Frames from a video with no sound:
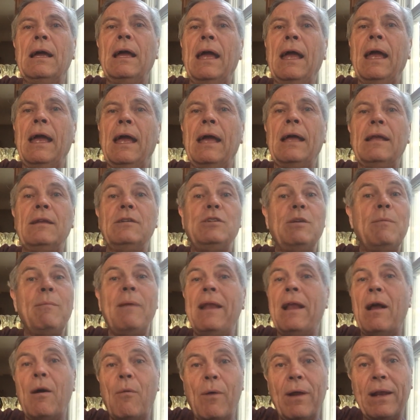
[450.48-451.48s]
And she
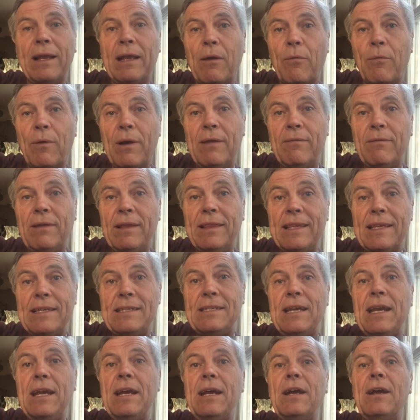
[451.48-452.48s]
may not want to get rid of it
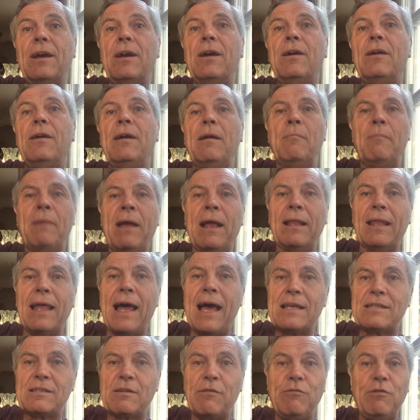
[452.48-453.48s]
this year. It may
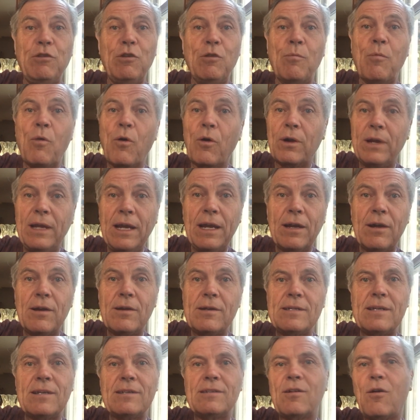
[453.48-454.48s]
last a few more
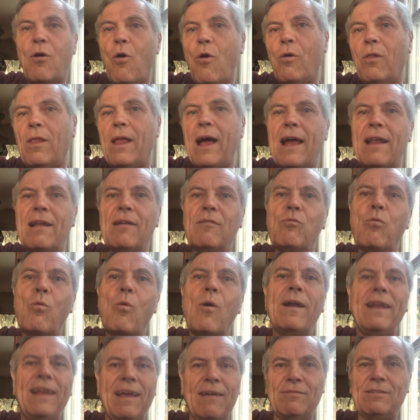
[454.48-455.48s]
years. There's a whole lot of
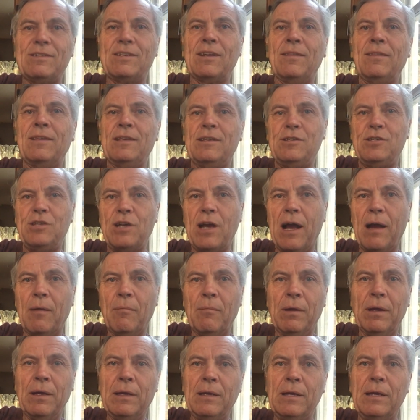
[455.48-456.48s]
what ifs on this
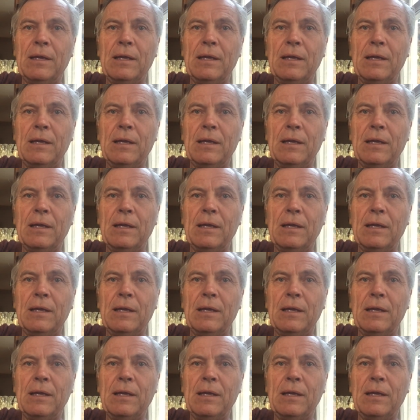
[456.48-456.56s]
job.